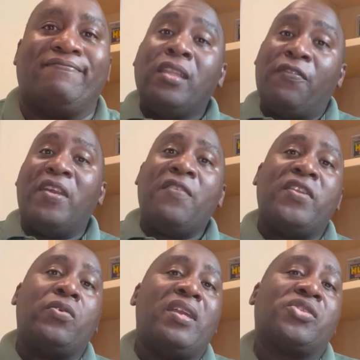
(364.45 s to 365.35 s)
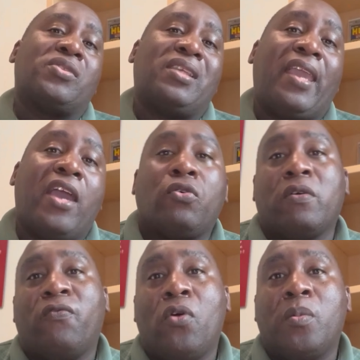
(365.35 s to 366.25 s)
Now, if you found that video interesting and
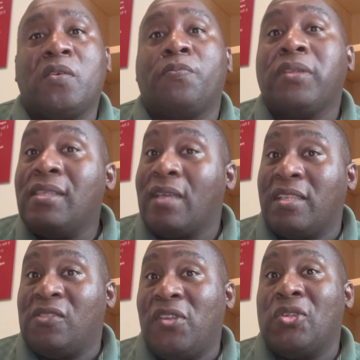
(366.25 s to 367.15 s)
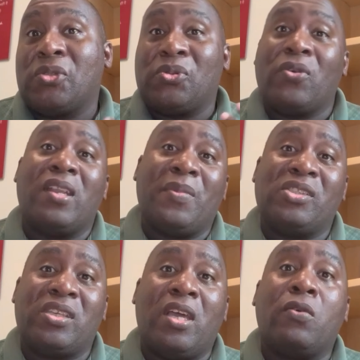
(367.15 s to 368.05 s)
or informative, please like this video and subscribe to my
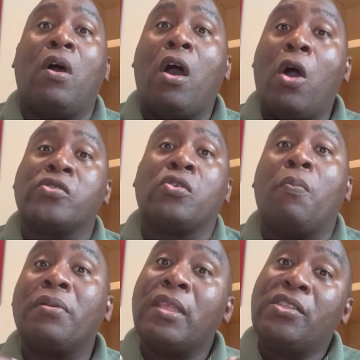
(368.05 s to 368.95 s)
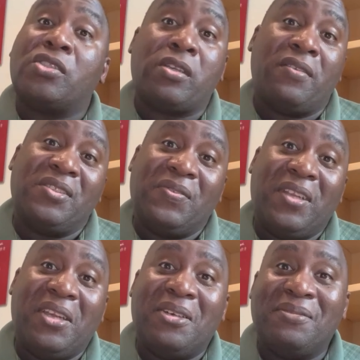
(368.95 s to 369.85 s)
channel. Also, please share this
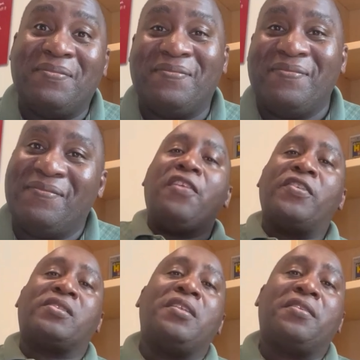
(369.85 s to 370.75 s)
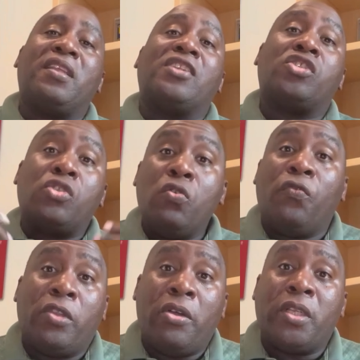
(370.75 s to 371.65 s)
video. And if there's anything that
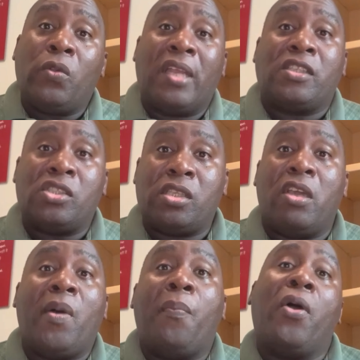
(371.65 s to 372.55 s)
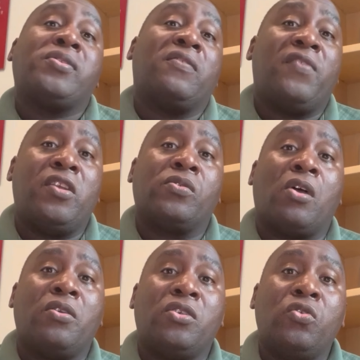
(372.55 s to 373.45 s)
you've learned and would like to share about posting
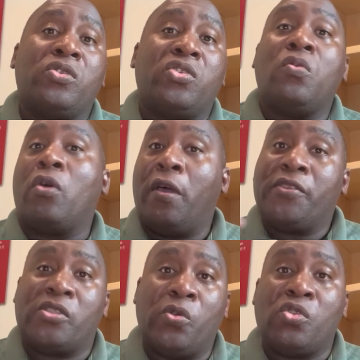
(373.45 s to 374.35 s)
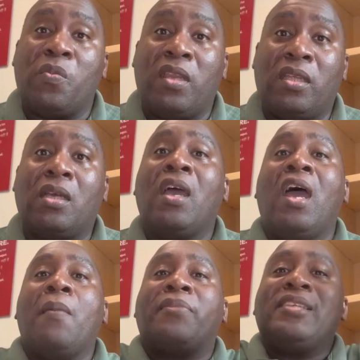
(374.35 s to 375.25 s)
videos on YouTube or other social media,
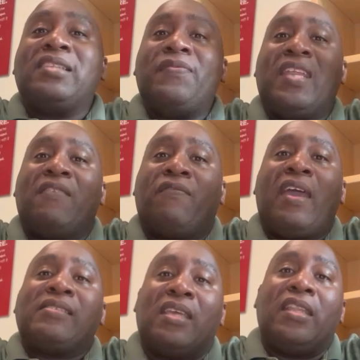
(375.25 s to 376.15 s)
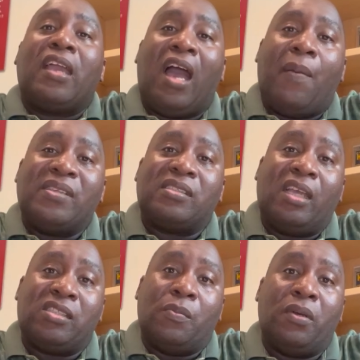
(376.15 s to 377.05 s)
please leave that advice in the comment
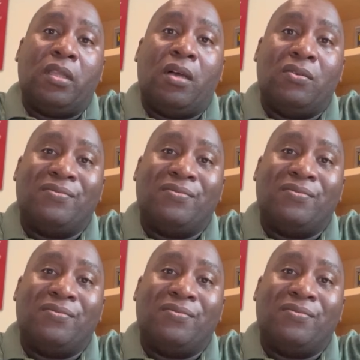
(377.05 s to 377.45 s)
section below.